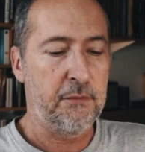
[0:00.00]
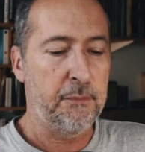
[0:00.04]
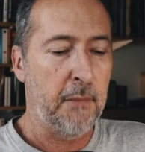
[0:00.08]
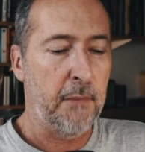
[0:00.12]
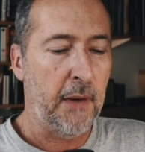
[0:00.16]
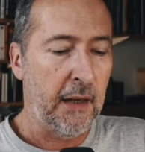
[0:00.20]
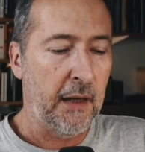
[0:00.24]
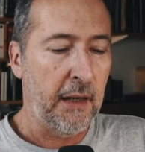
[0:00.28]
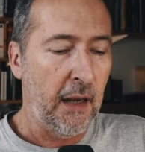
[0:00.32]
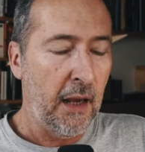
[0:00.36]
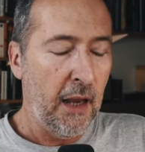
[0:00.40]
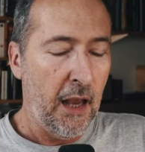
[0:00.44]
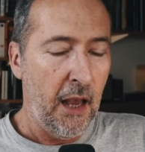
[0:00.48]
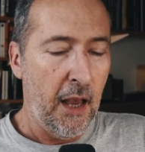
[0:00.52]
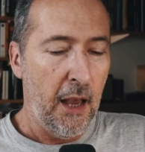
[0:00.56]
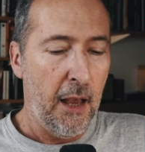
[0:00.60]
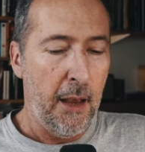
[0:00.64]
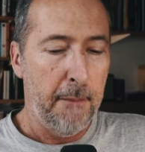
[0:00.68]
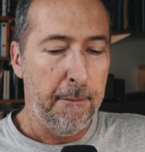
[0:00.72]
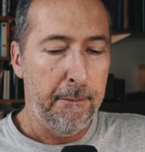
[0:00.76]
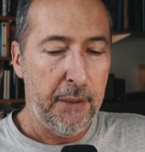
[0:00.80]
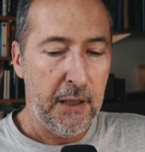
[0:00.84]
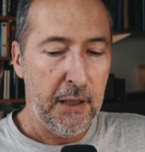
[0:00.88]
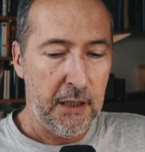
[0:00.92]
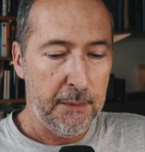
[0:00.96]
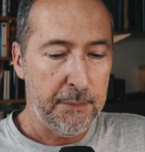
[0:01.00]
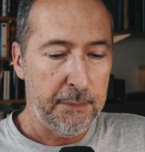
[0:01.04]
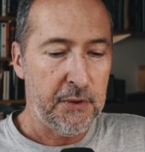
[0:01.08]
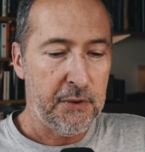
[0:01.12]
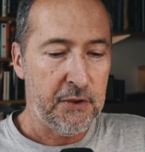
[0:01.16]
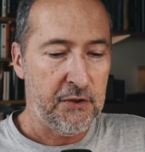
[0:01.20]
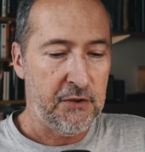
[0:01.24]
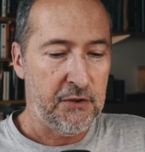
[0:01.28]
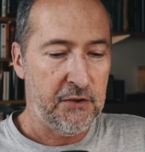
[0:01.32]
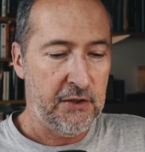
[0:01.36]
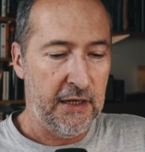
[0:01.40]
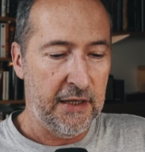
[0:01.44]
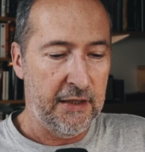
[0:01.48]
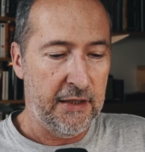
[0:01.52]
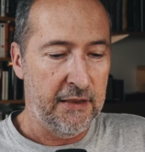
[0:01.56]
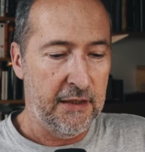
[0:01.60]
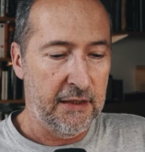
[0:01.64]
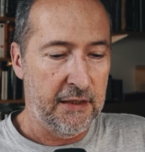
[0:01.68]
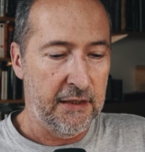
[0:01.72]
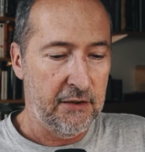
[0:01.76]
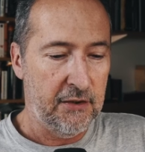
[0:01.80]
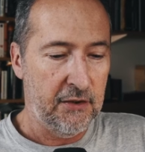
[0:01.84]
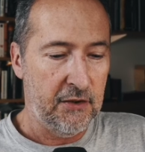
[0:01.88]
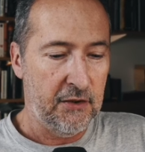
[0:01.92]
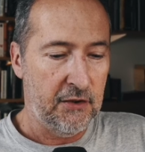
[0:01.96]
My purpose in
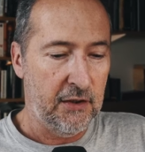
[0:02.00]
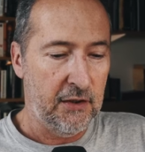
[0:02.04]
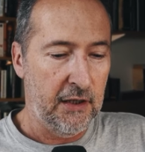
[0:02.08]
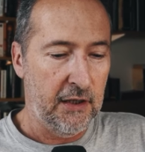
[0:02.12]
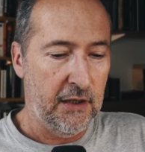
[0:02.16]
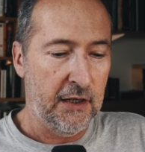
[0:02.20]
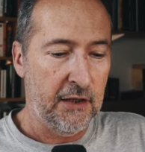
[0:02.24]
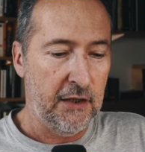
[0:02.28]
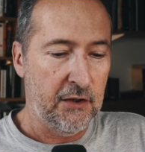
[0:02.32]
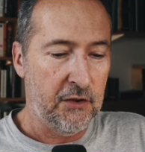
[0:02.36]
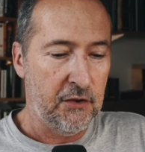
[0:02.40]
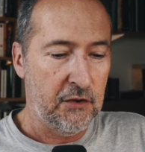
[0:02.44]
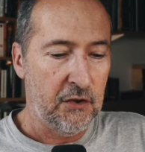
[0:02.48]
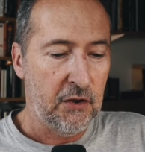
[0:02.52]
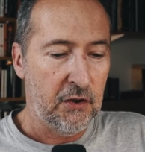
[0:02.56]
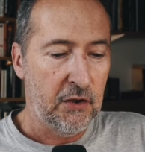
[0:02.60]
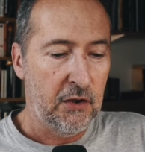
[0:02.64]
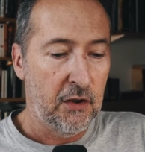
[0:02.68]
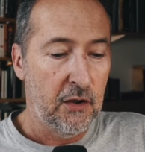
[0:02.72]
this is,